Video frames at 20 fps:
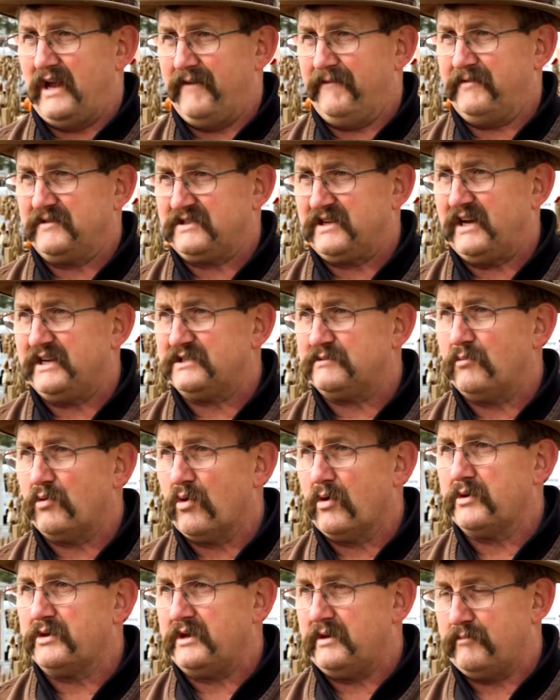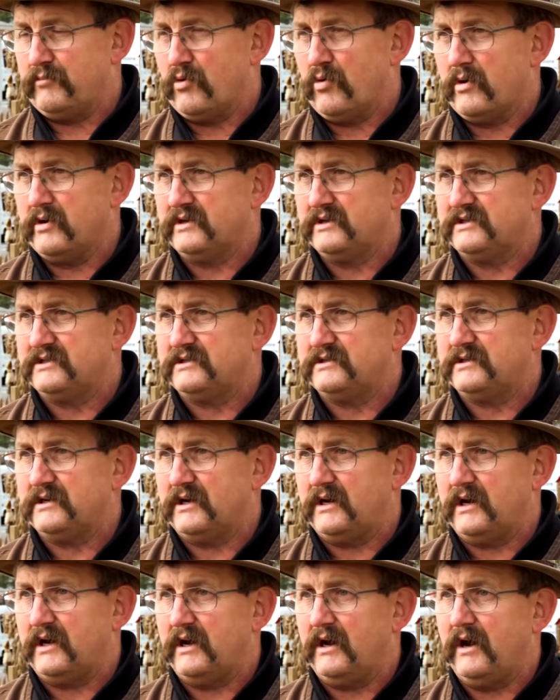emphasize more the importance
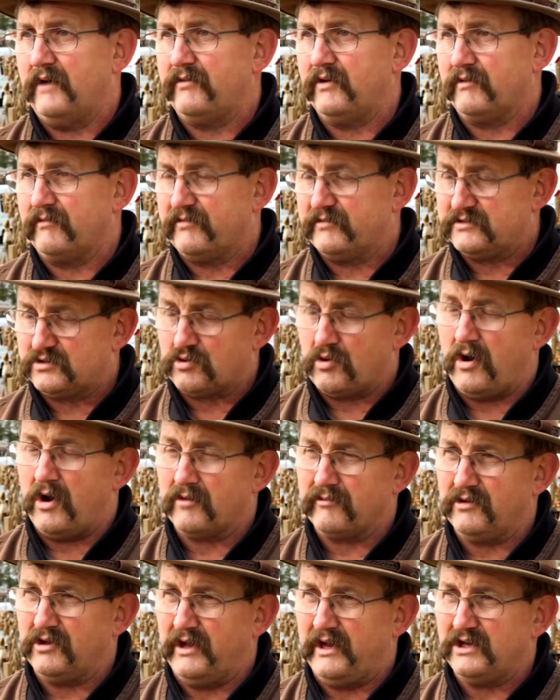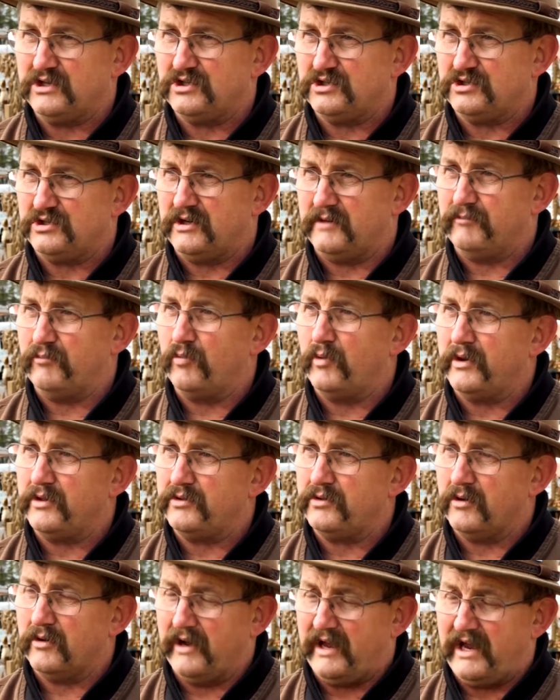of a strong relationship
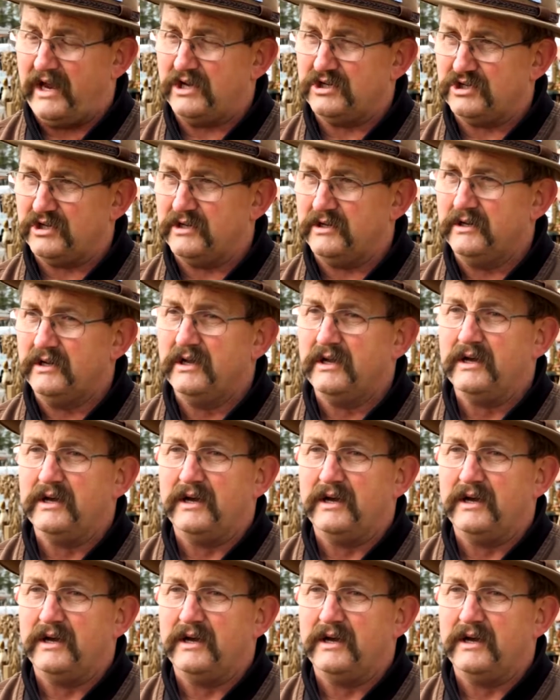with your agent.